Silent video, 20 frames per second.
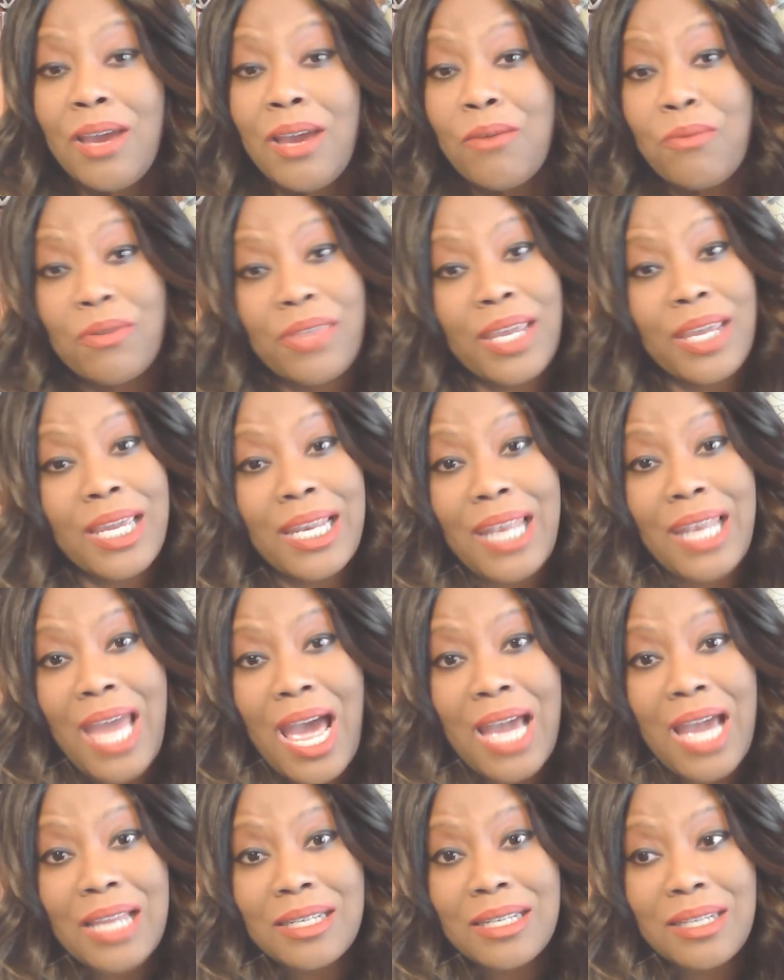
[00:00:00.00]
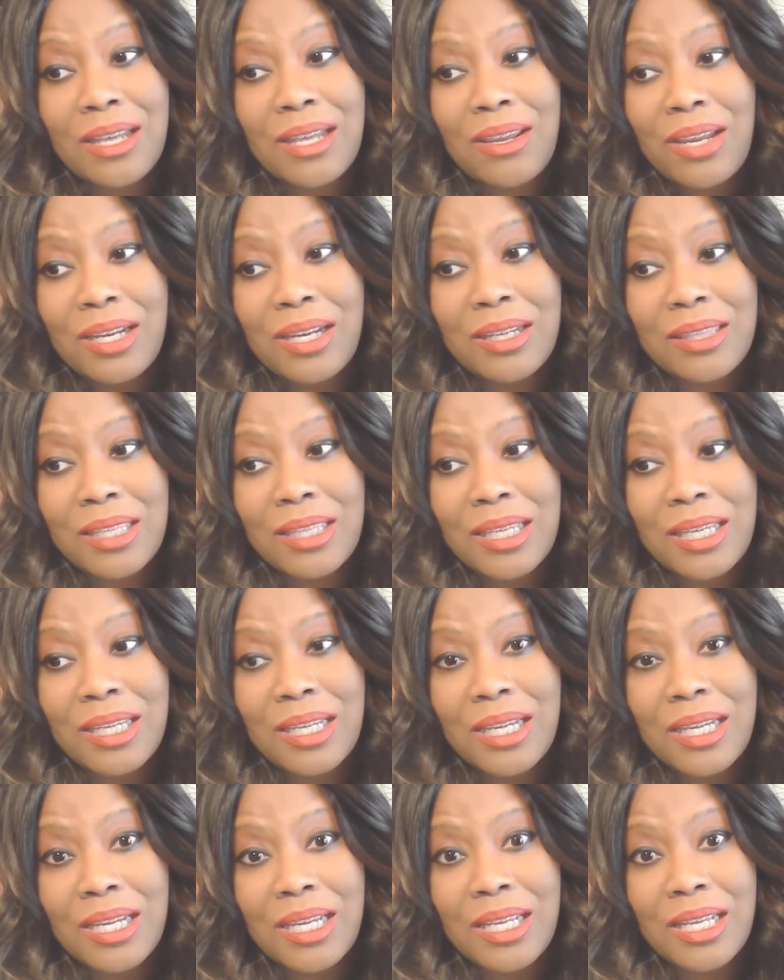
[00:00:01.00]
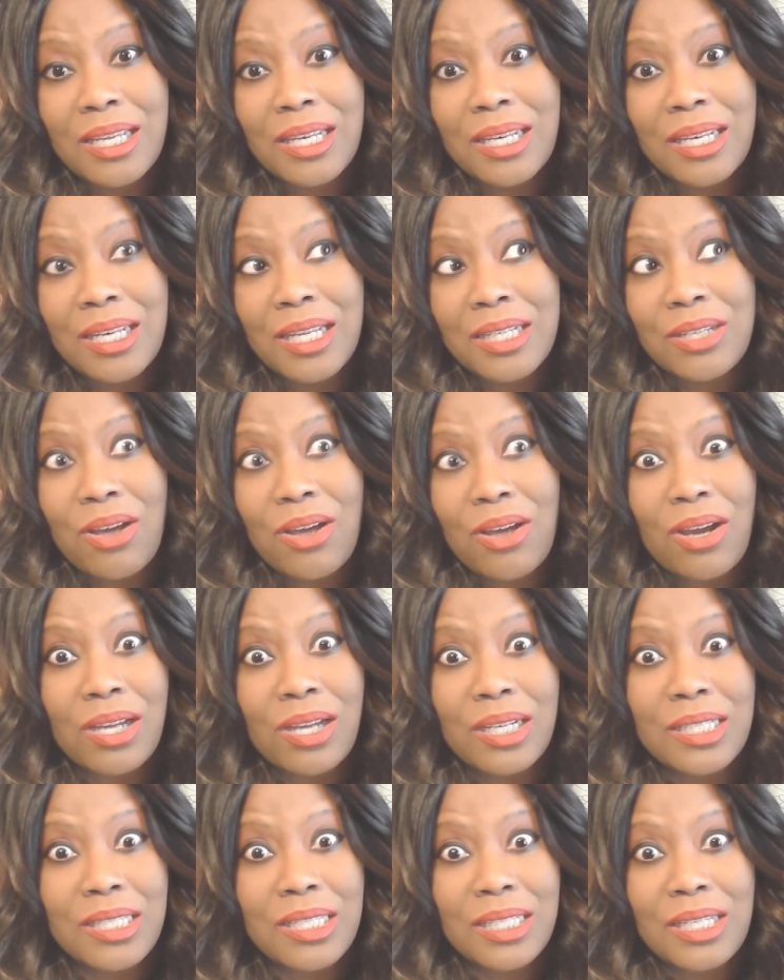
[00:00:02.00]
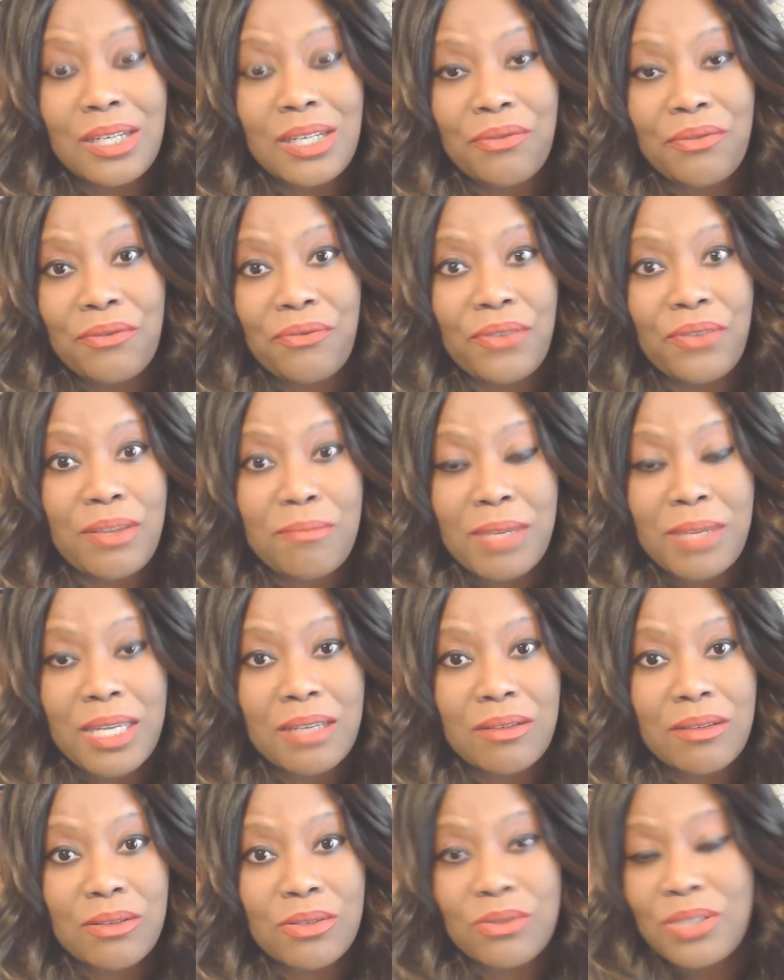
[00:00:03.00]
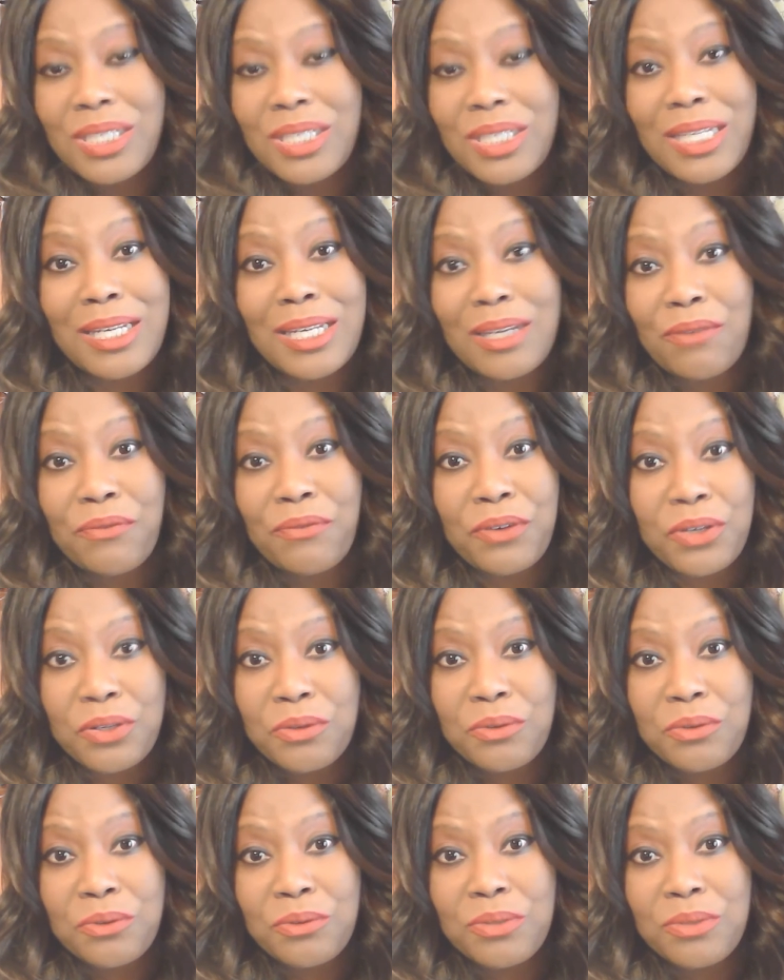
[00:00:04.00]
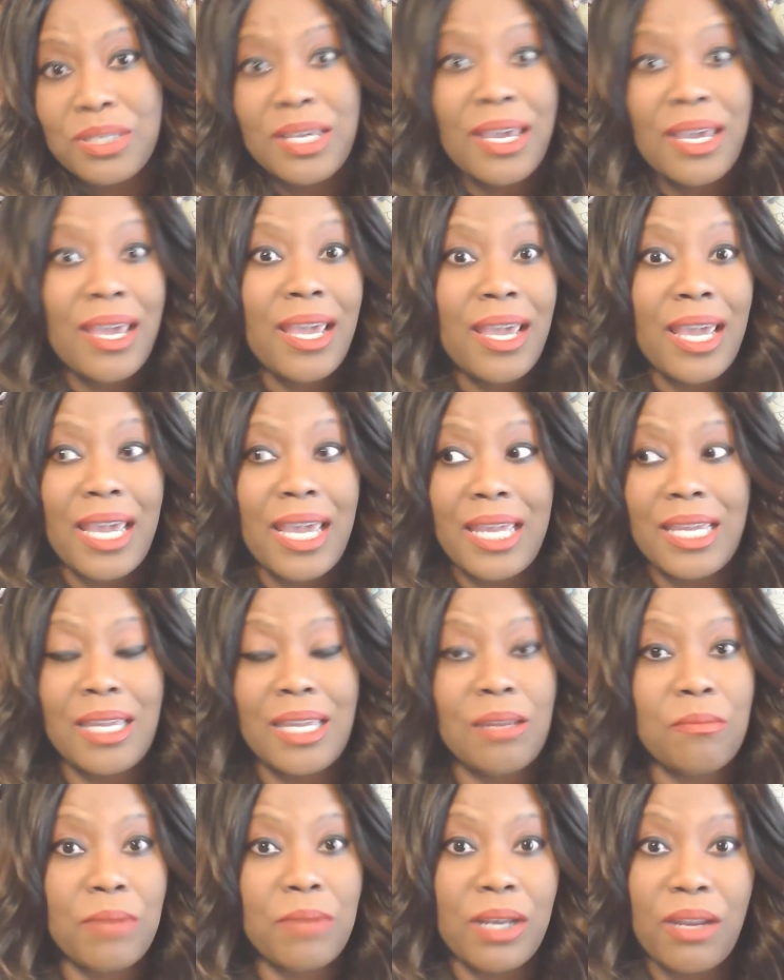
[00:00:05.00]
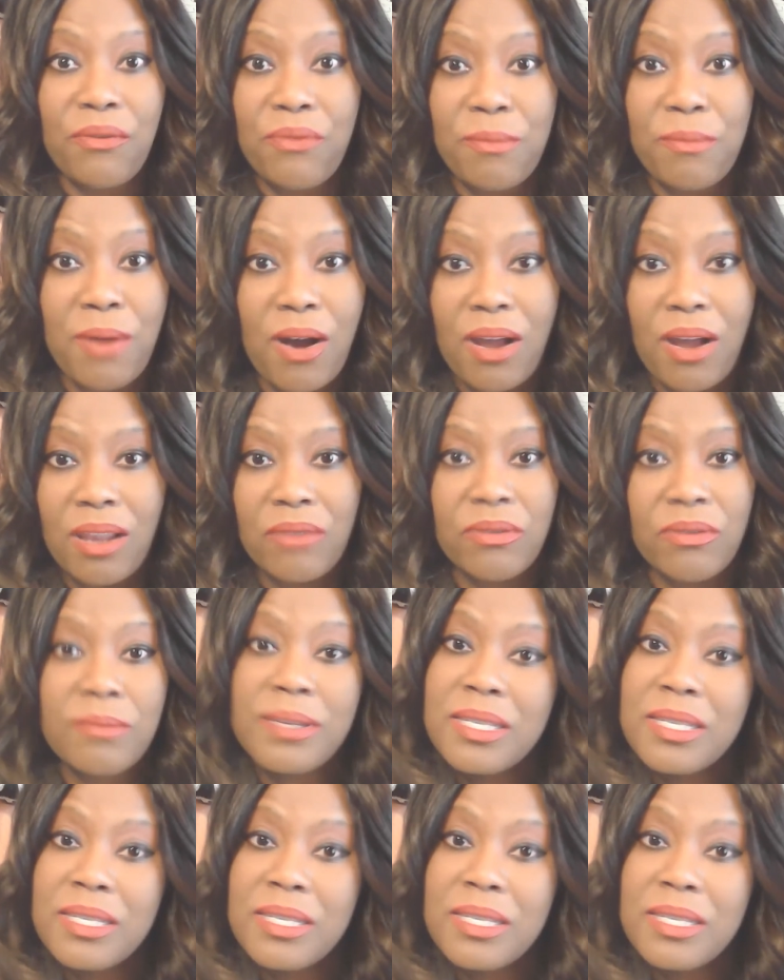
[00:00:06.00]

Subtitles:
where they can lie and tell you anything, and they talking to 10 different females or 10 different dudes and getting money from all of them.